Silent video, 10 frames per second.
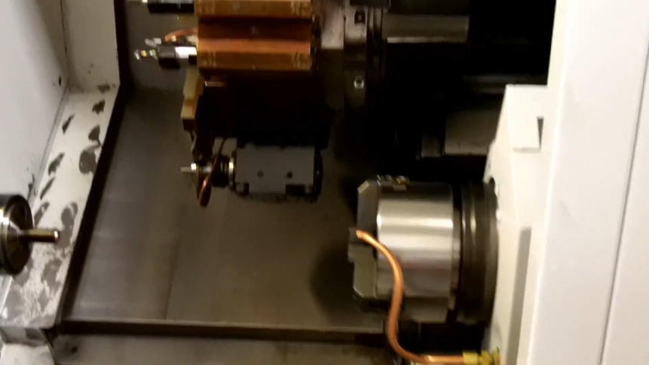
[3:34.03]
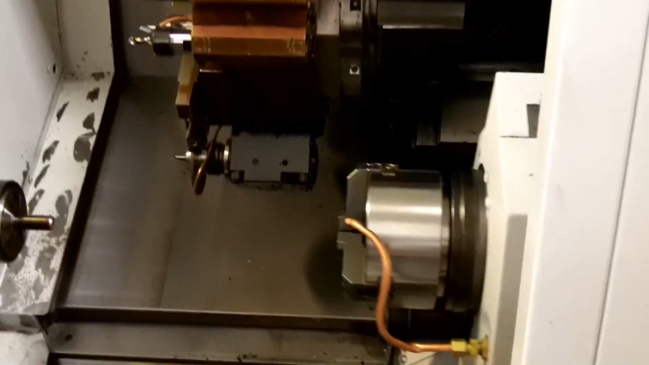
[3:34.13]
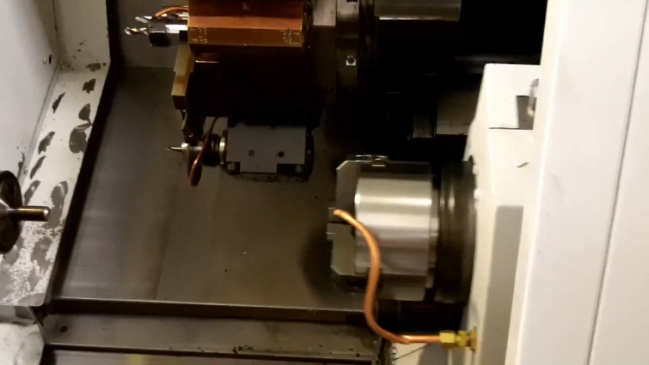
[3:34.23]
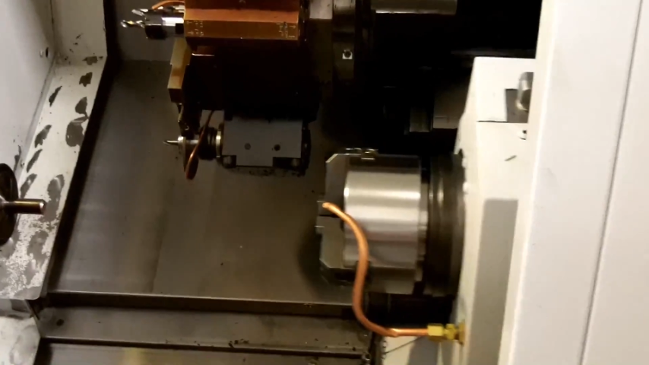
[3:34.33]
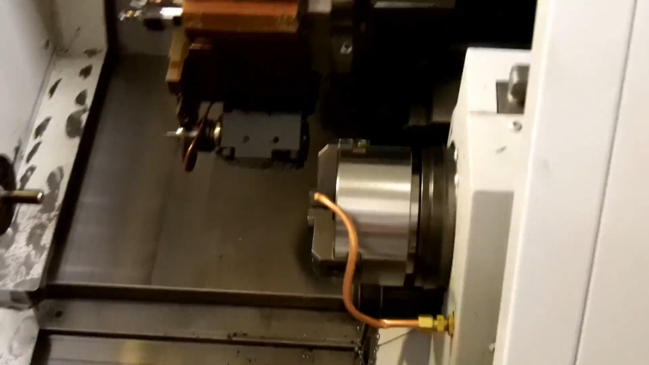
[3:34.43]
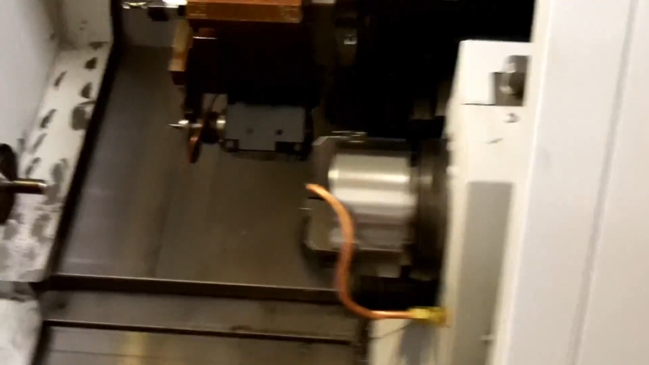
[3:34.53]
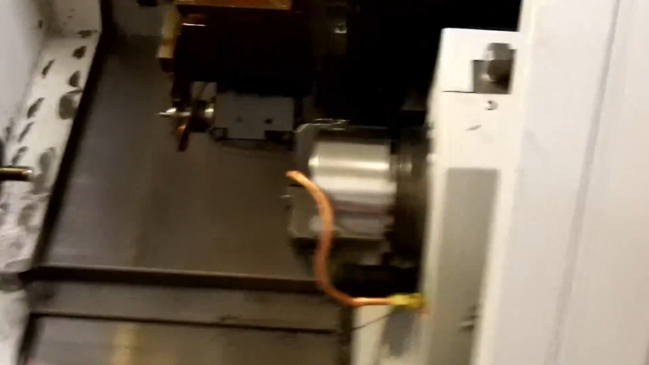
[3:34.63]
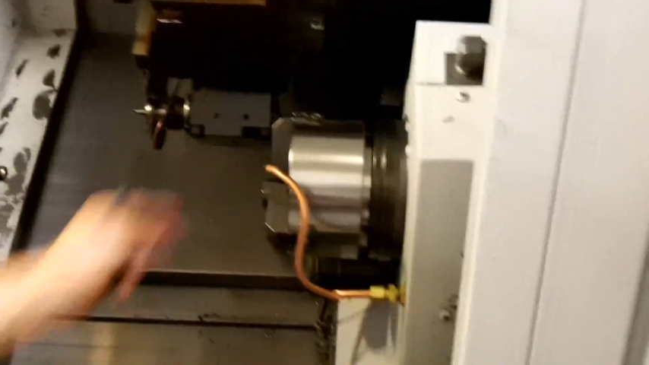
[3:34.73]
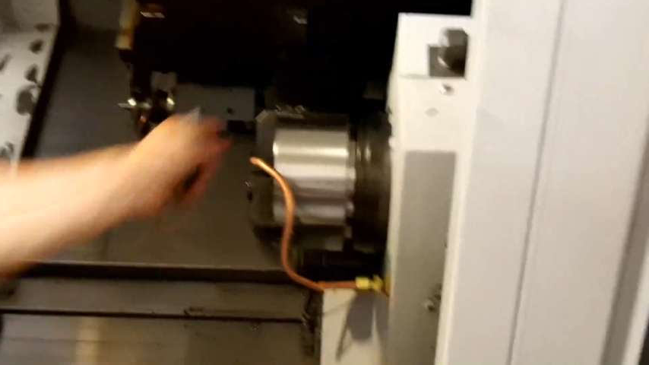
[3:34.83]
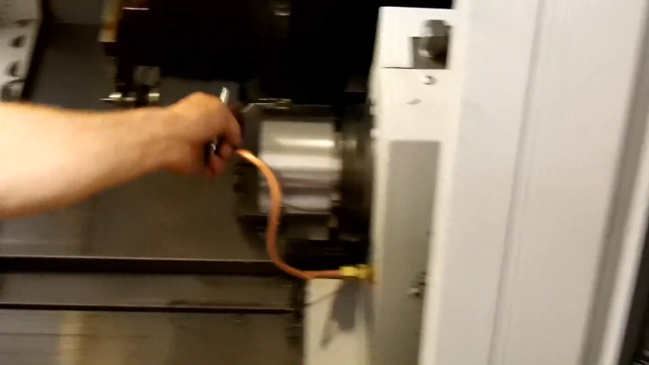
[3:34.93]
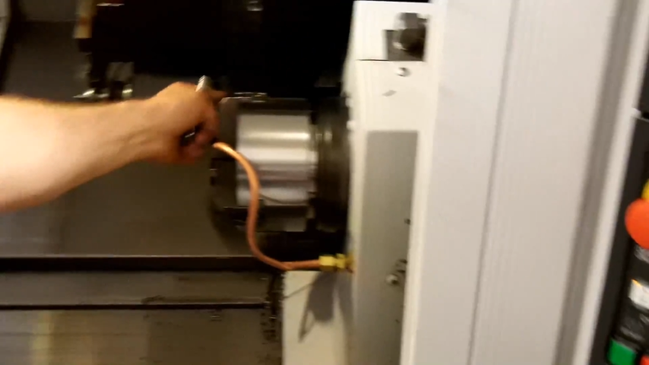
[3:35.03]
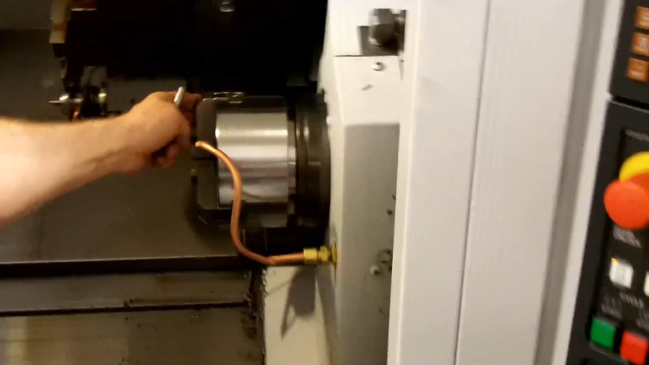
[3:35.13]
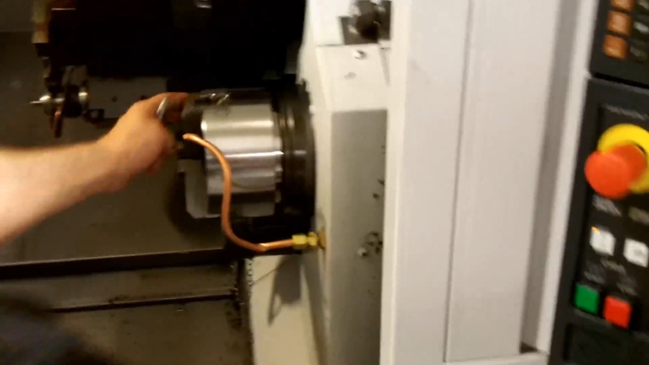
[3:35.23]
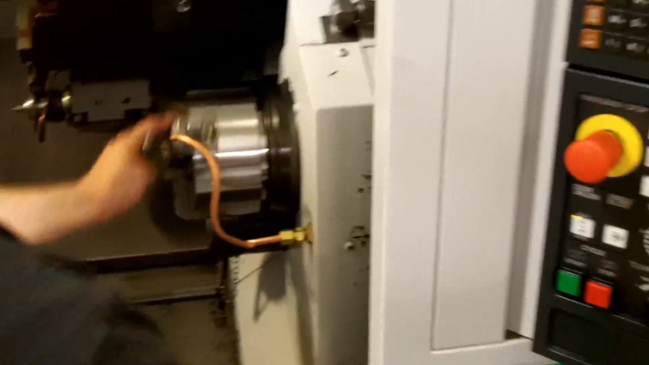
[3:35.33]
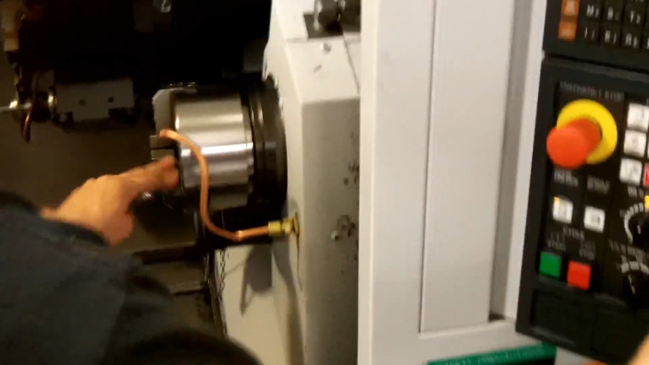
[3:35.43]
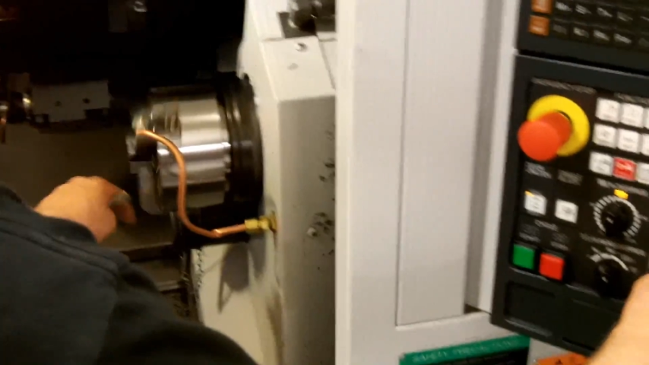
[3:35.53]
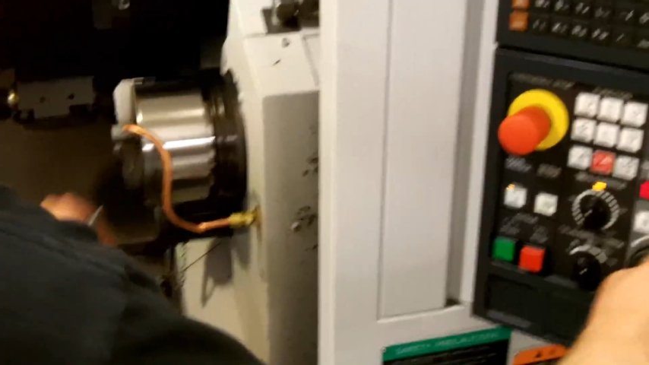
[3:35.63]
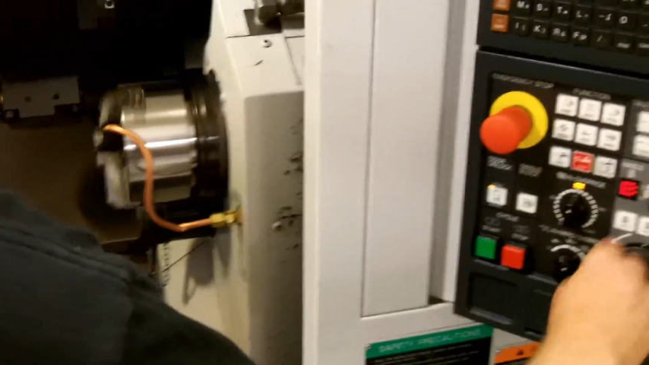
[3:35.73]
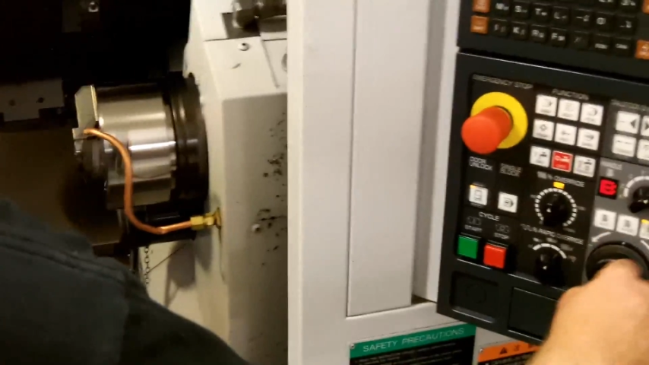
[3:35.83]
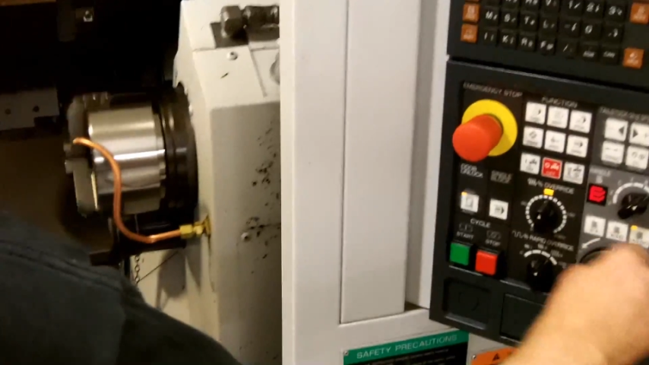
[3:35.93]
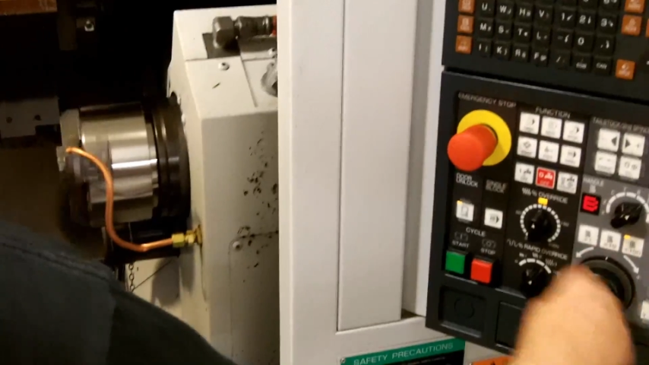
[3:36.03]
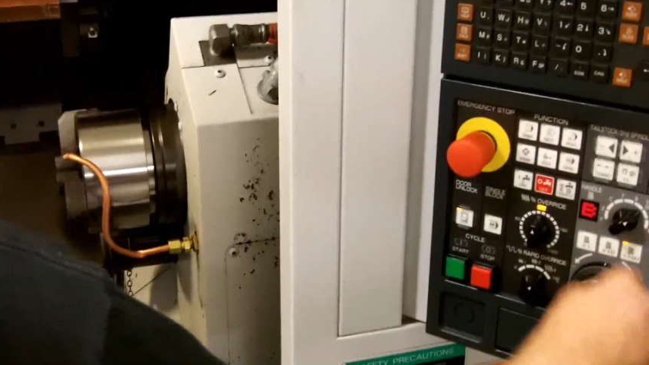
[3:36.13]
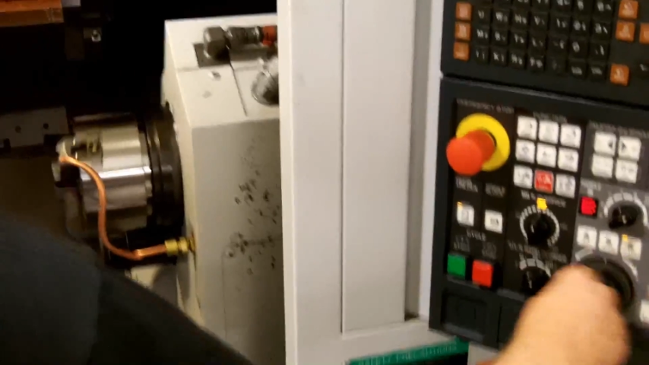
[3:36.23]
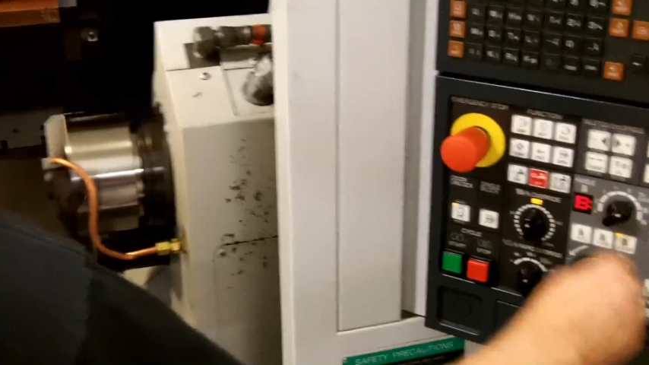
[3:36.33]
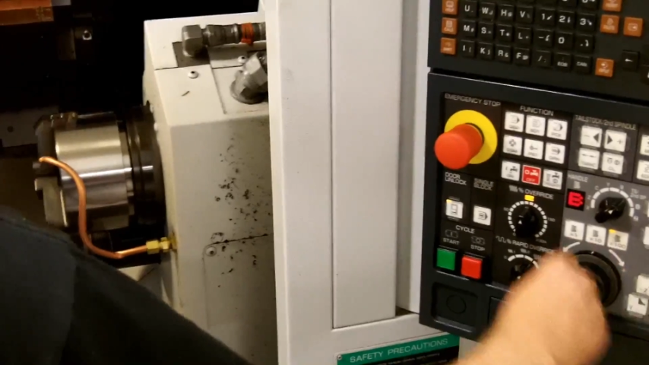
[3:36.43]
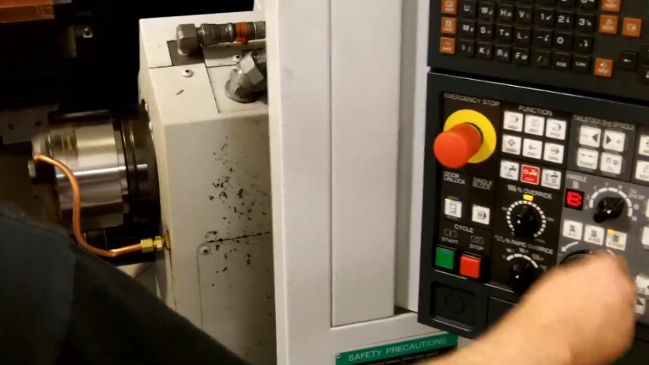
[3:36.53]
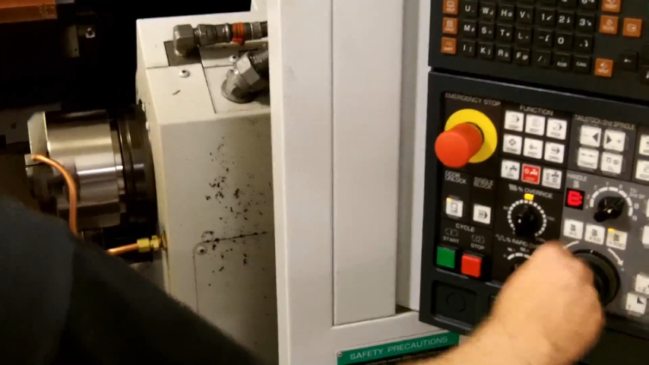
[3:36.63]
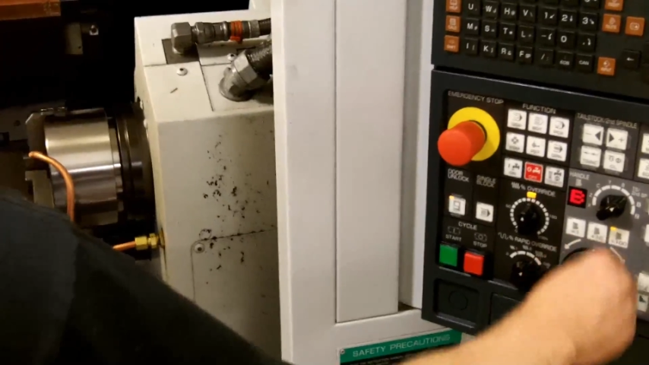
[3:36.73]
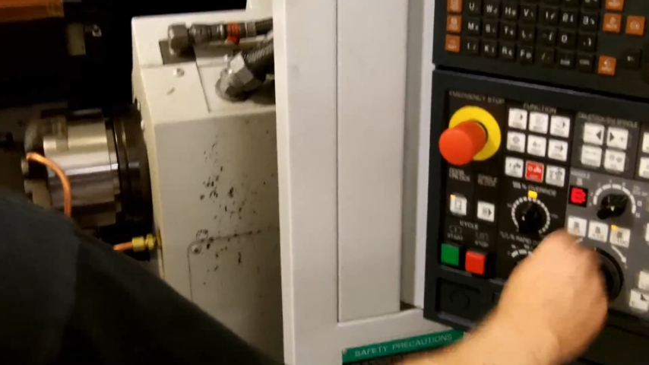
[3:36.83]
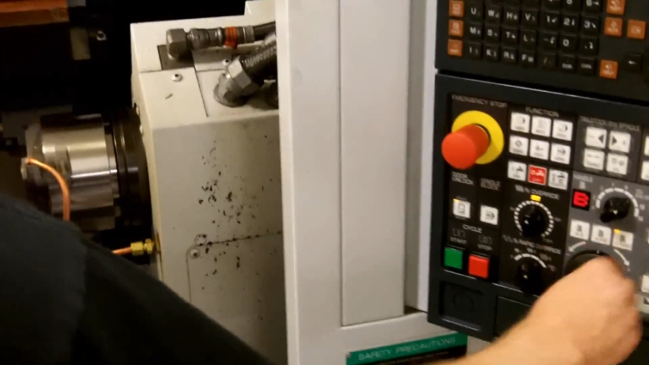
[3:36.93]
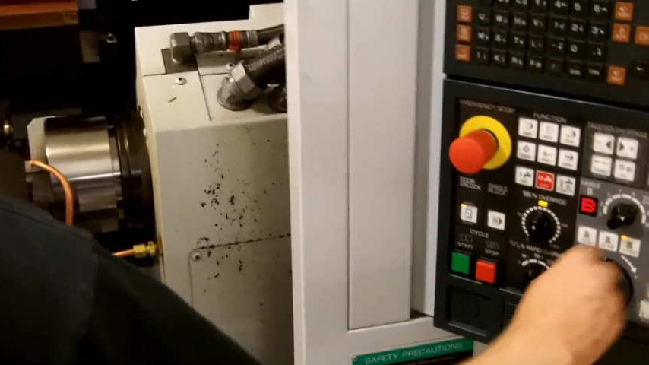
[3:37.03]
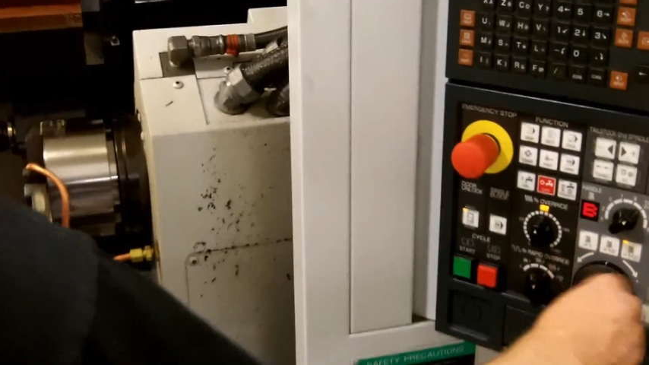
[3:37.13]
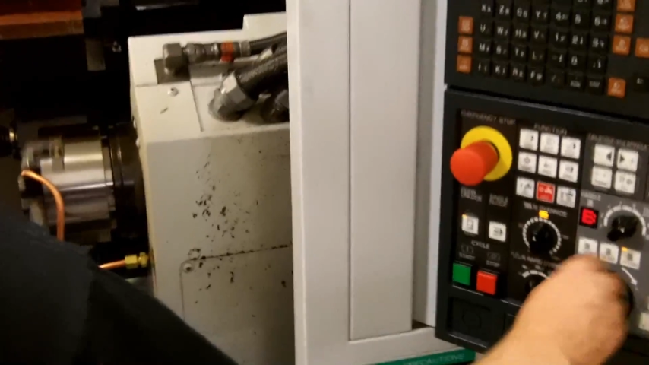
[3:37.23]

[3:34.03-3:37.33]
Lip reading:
(no speaker visible)